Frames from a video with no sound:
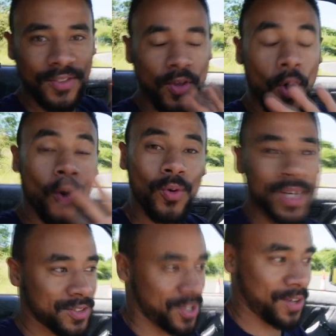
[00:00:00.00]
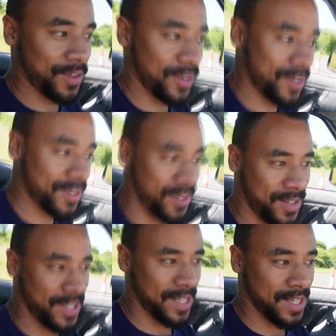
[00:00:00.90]
the whole interior
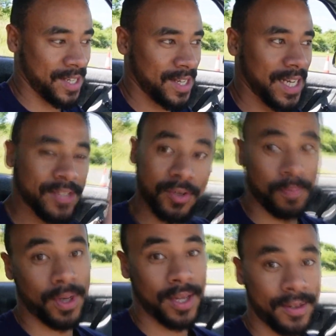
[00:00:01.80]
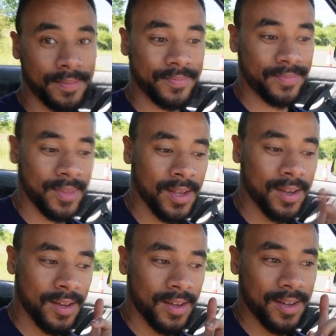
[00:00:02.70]
is complete,
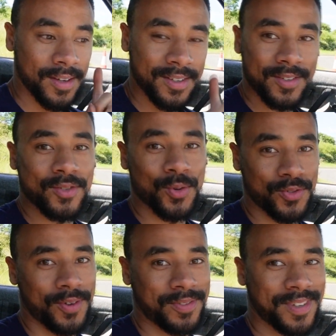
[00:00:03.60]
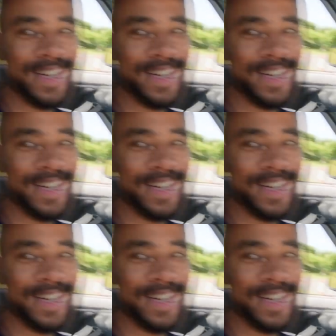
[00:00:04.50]
sort of.